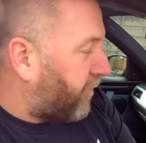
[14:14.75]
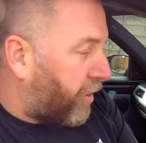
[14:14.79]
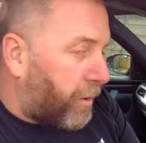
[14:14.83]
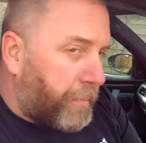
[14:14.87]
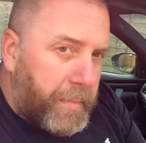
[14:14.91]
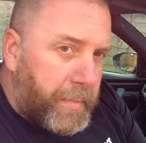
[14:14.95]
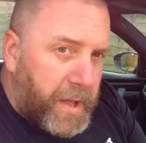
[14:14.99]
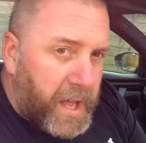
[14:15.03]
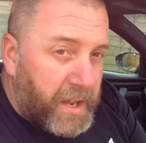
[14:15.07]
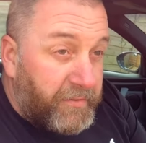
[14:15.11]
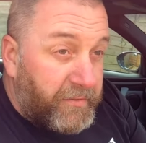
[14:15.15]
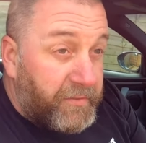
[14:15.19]

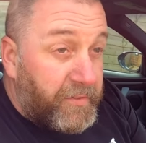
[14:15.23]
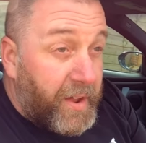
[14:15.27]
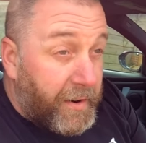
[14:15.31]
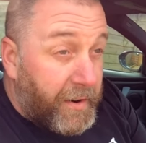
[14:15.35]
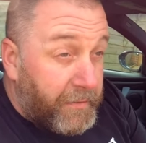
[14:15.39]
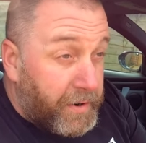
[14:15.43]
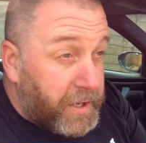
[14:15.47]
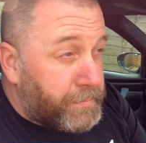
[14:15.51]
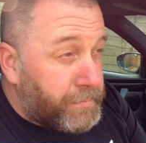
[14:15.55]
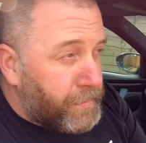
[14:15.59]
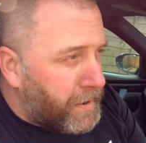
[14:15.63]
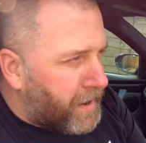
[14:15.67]
from
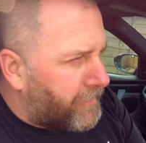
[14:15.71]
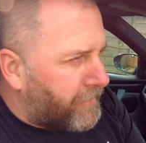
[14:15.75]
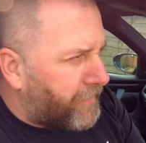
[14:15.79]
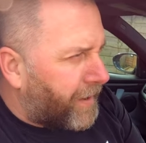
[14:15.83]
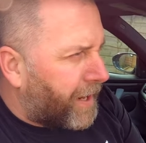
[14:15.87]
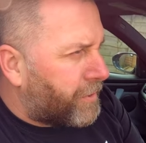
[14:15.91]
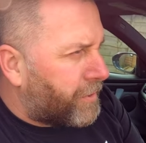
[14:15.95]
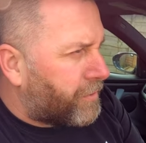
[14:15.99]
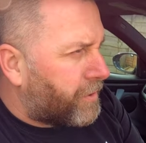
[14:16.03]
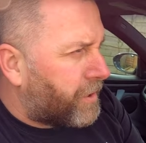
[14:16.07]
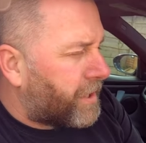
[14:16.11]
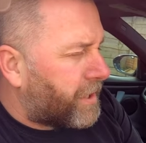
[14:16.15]
various
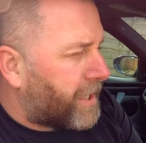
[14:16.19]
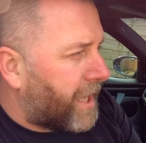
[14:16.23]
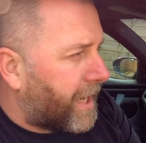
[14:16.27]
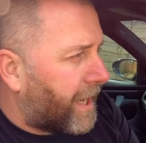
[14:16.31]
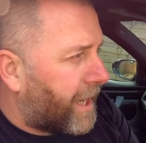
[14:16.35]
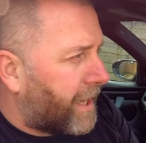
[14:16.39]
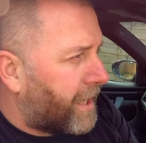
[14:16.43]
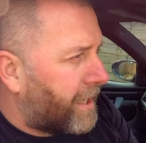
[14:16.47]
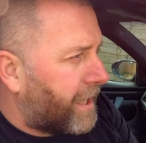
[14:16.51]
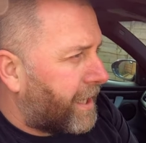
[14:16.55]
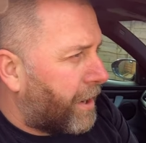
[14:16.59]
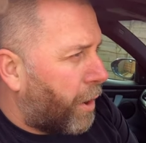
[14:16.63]
manufacturers
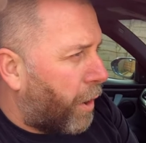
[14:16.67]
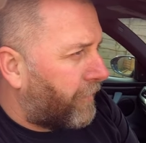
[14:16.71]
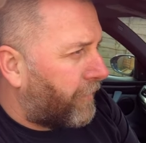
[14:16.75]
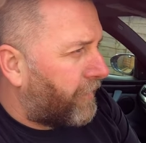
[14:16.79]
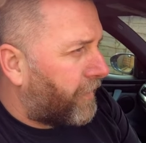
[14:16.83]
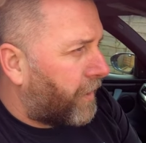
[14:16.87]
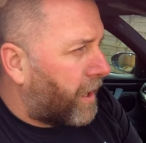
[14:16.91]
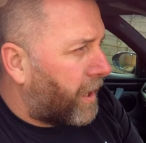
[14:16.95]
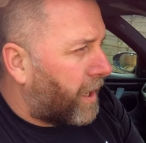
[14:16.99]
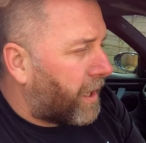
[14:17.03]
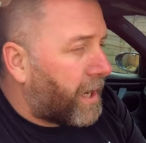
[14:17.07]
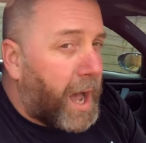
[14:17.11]
that can
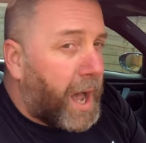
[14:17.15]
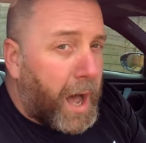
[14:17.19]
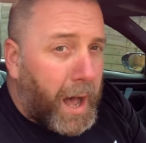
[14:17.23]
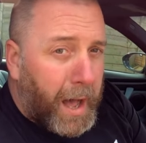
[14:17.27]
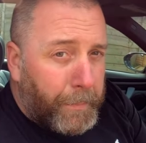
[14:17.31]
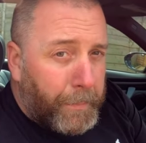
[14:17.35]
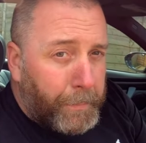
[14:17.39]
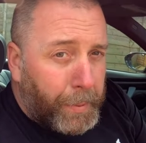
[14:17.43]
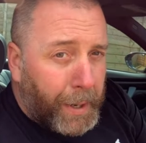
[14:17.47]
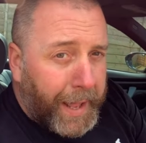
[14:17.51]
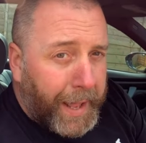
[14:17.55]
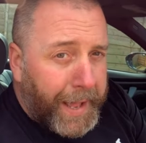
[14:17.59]
offer
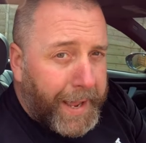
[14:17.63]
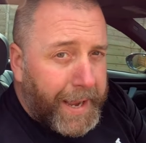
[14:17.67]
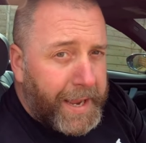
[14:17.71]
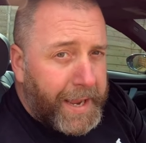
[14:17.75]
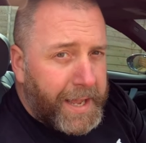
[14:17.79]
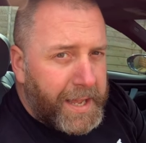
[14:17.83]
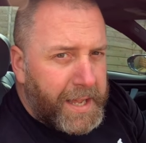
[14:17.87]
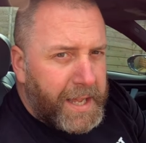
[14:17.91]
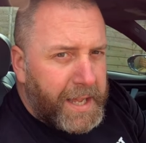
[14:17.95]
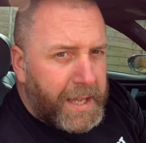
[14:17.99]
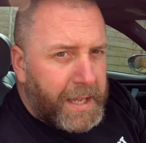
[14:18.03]
CarPlay,